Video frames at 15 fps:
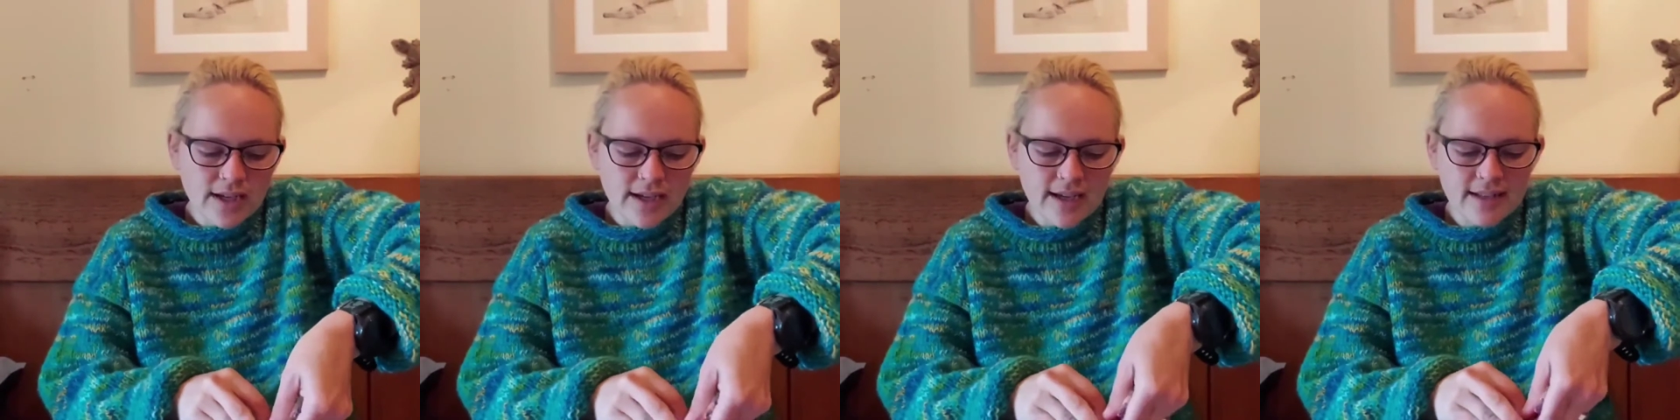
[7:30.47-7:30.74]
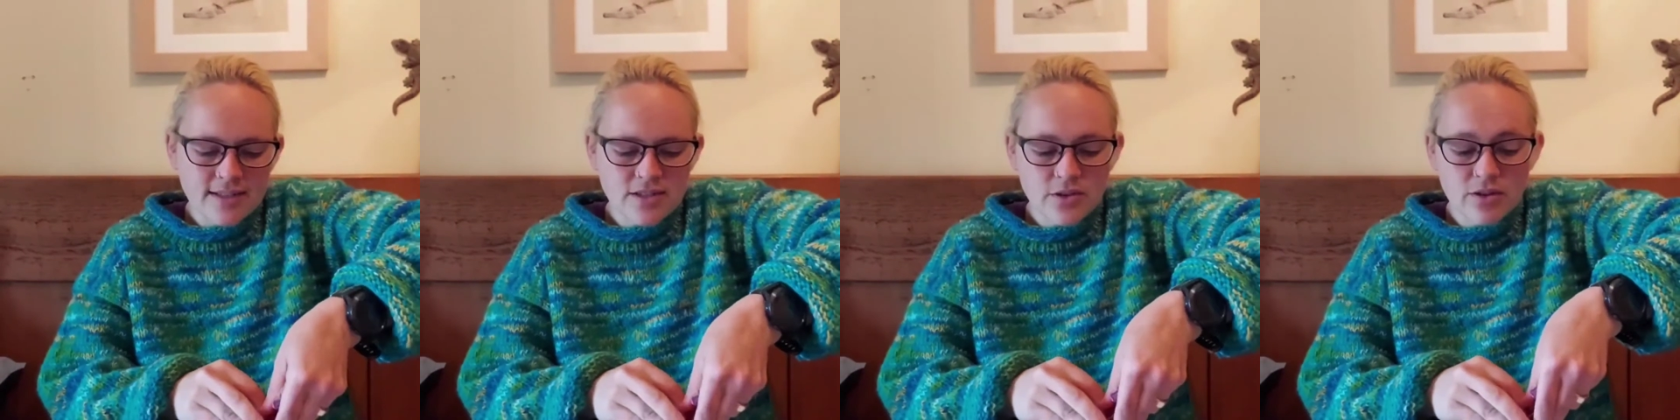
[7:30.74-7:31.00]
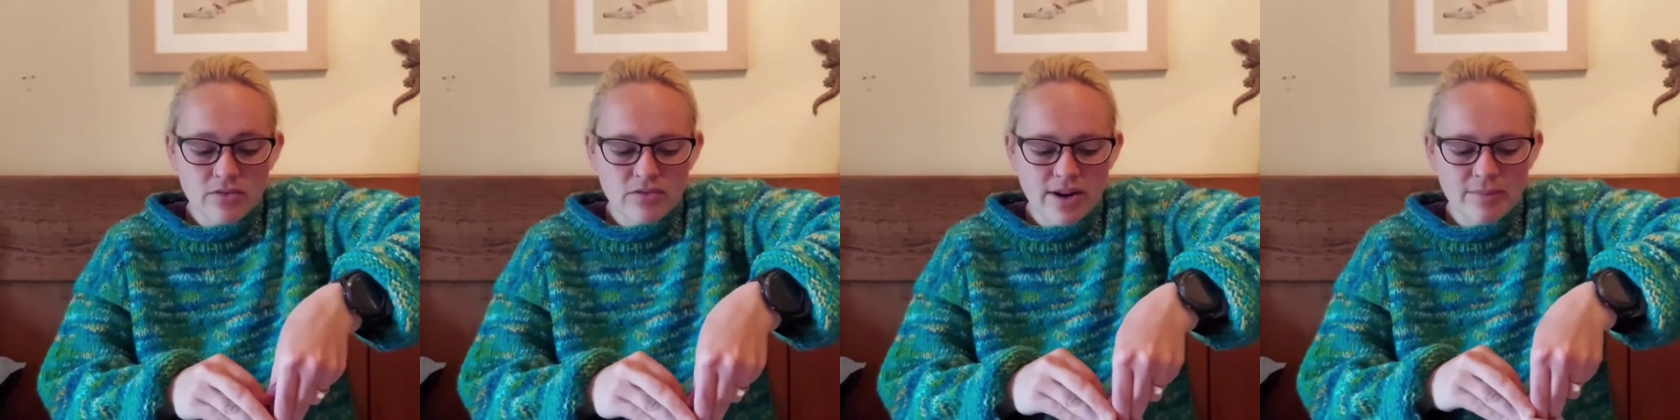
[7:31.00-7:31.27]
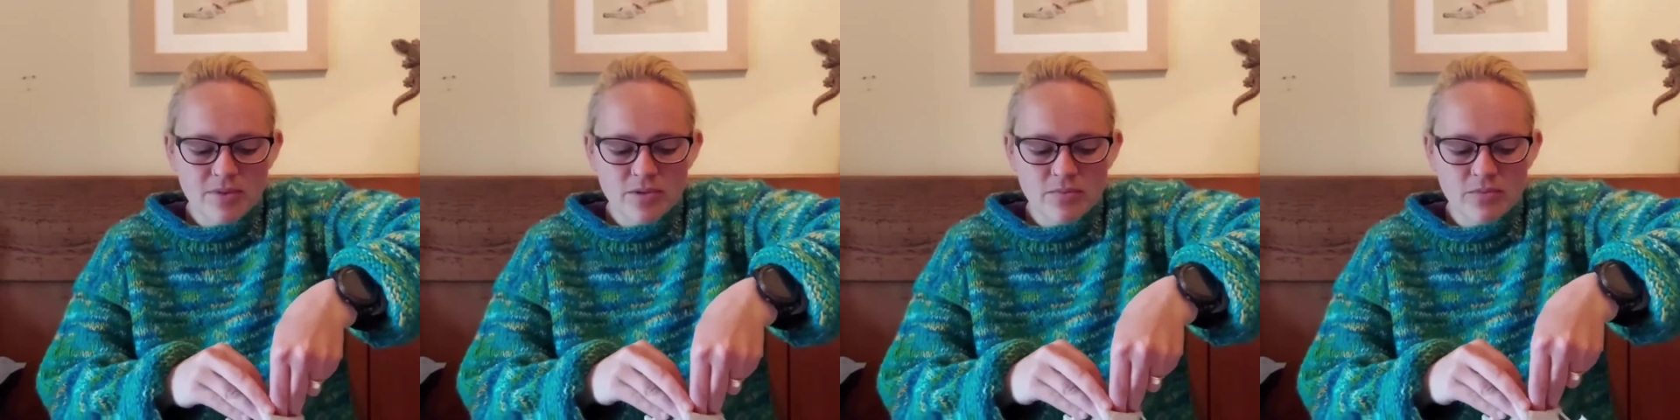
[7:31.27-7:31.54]
and so I've
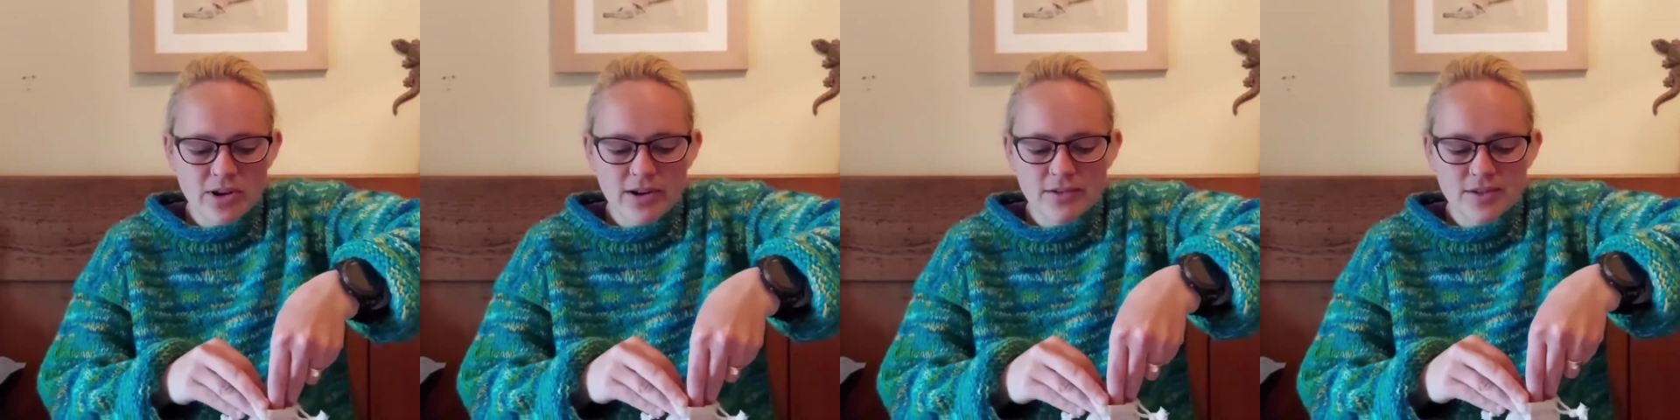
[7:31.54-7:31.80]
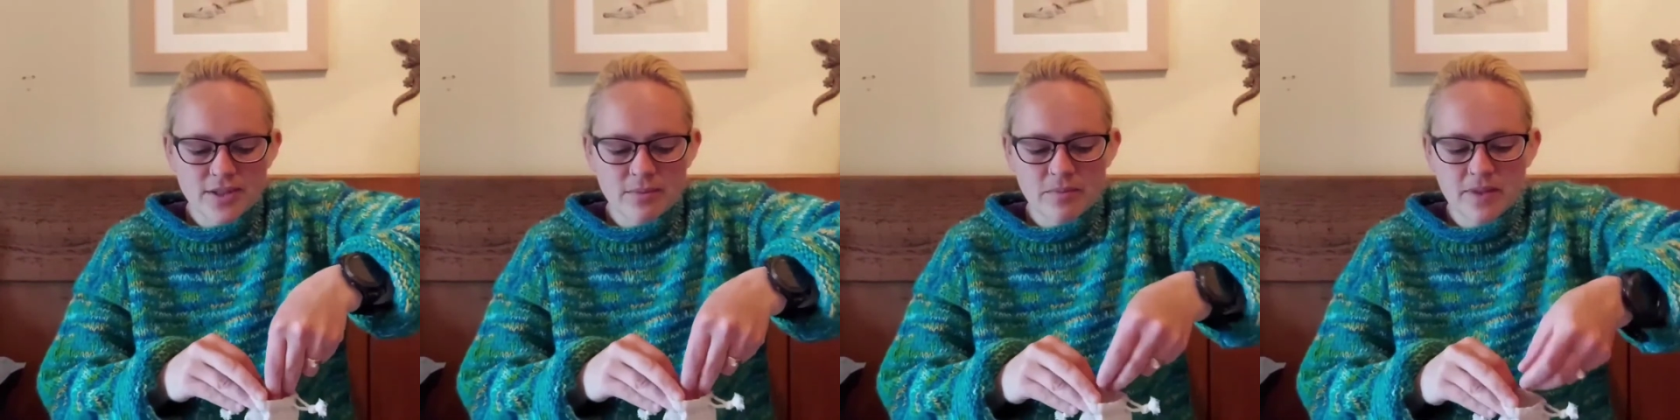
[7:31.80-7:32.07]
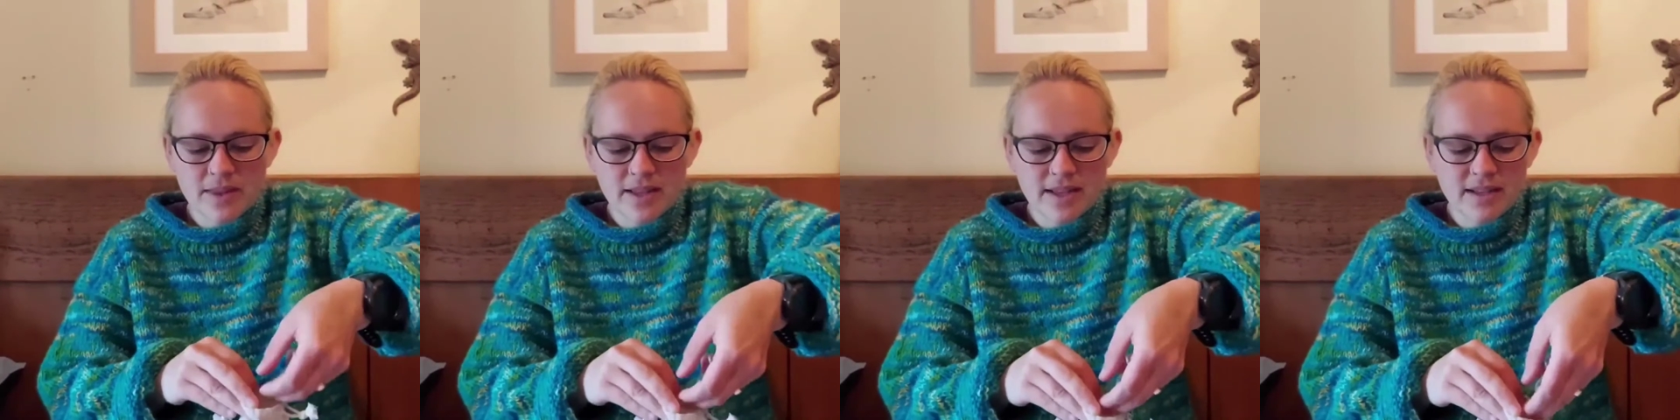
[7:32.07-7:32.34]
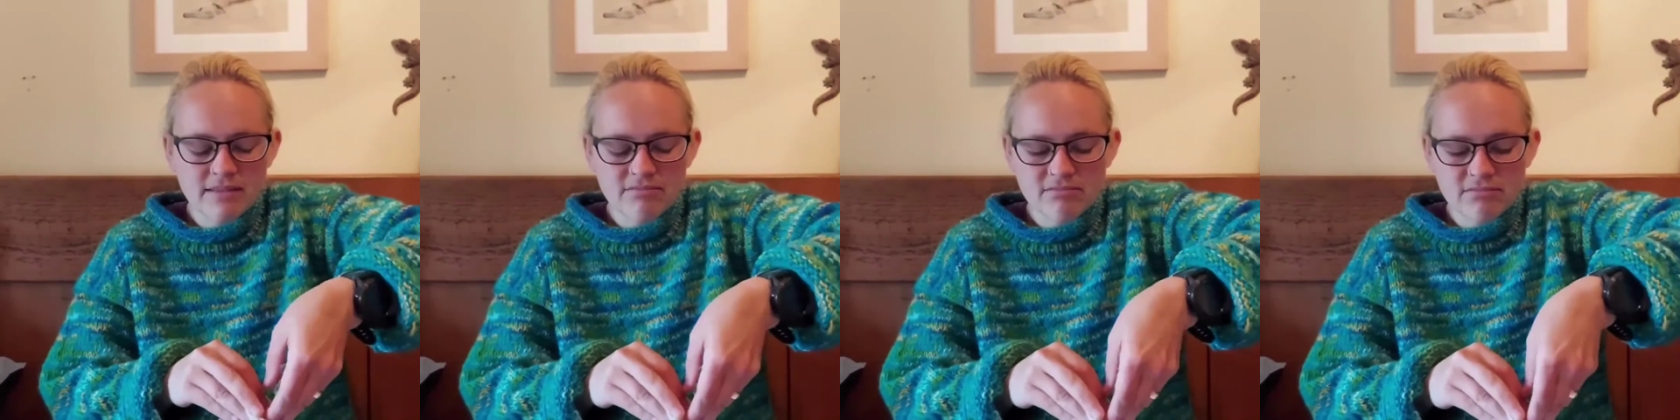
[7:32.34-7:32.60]
wrapped them around
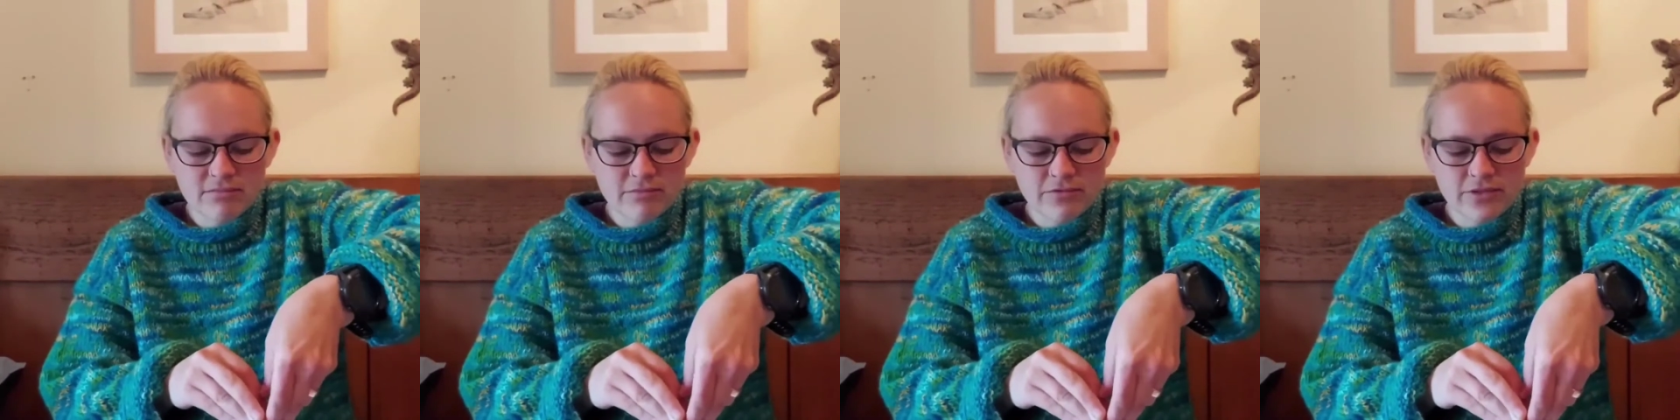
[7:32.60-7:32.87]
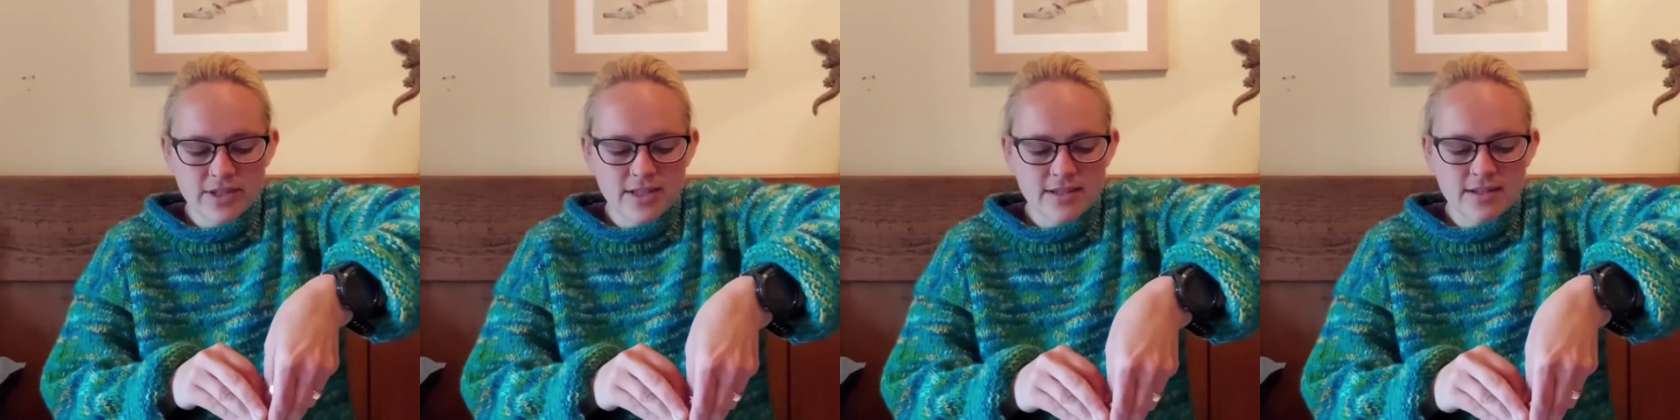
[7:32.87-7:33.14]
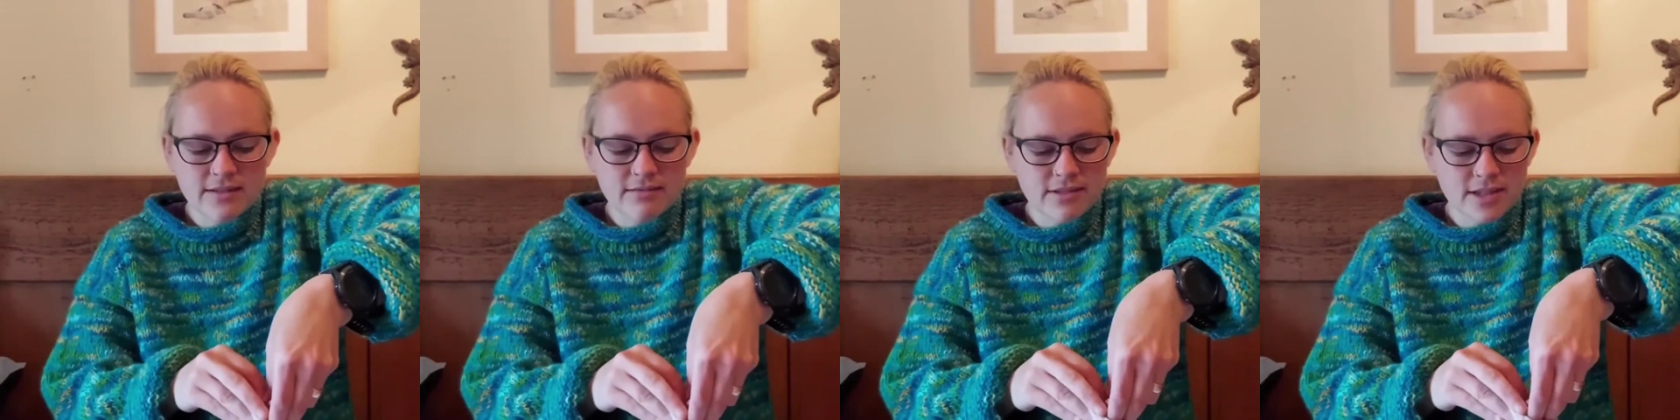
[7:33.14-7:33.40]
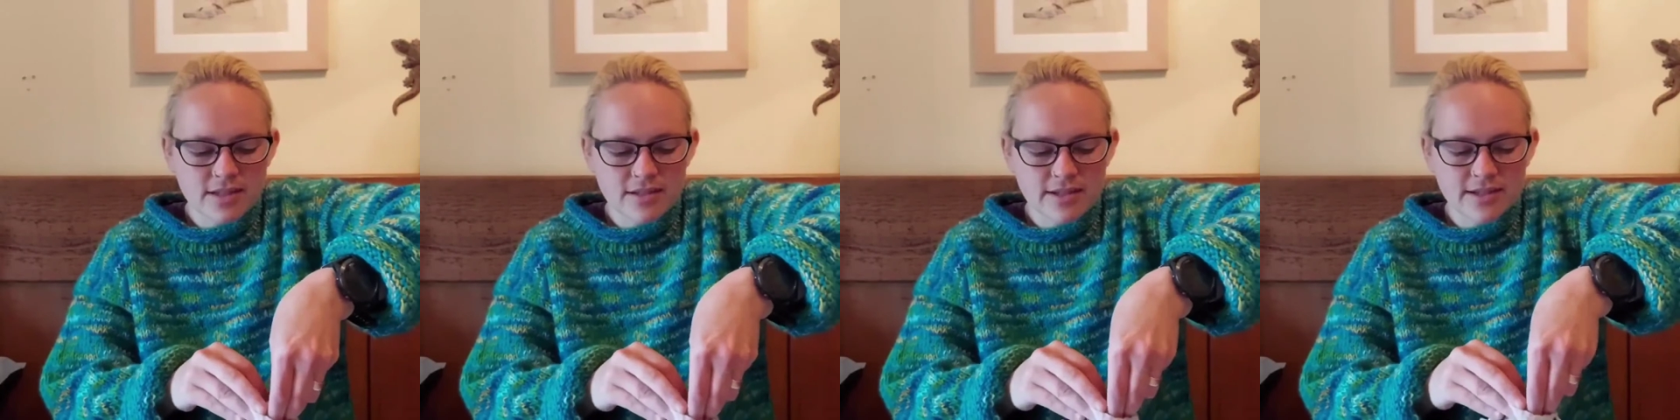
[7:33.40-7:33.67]
something, for
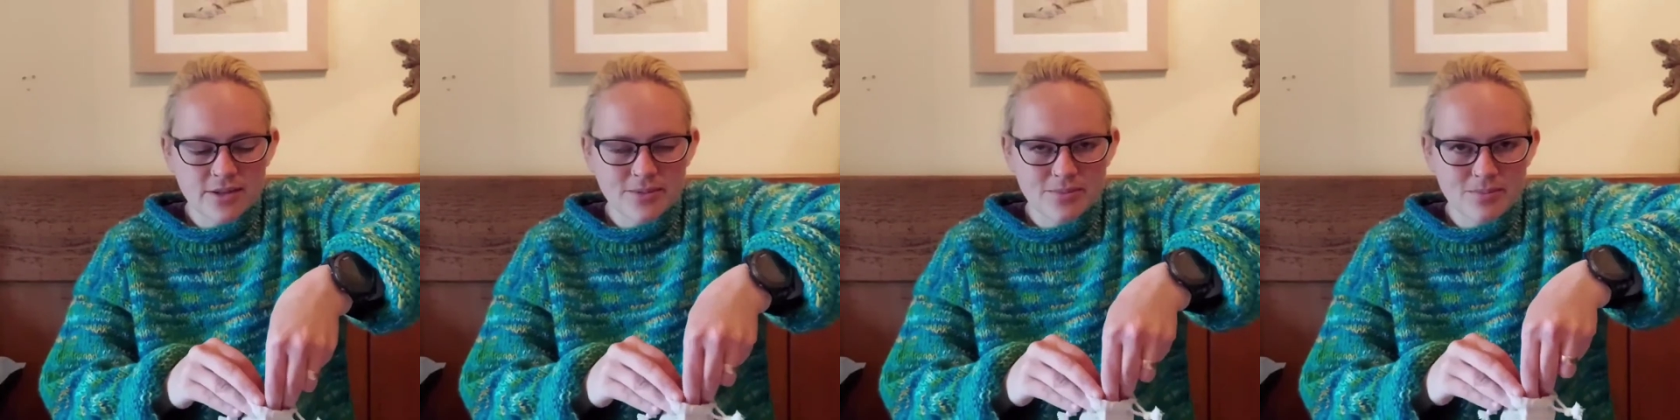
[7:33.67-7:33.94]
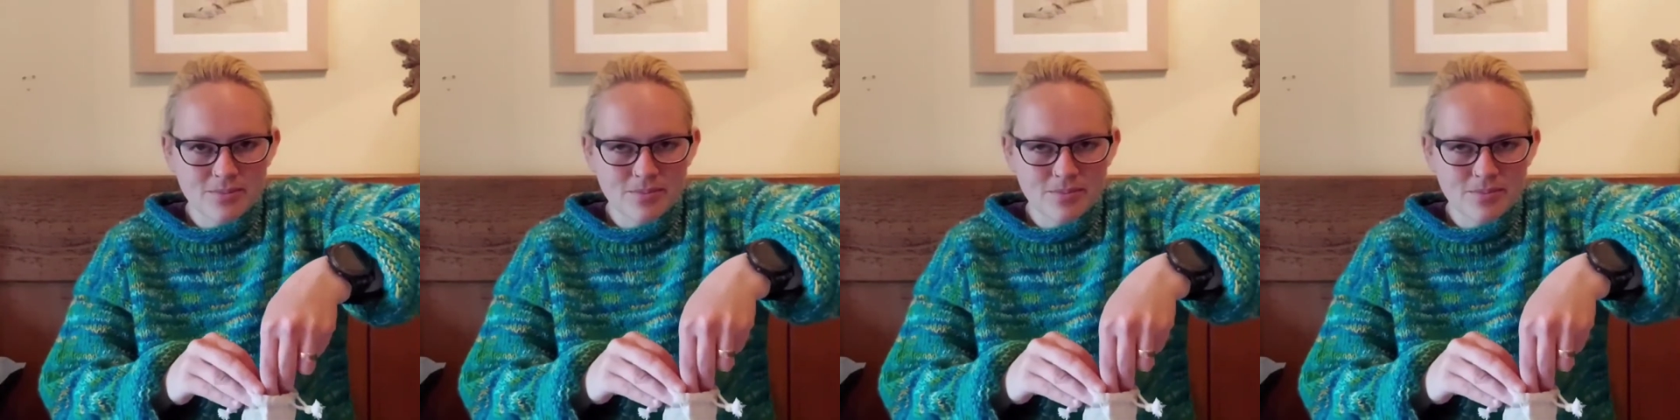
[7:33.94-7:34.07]
instance, like a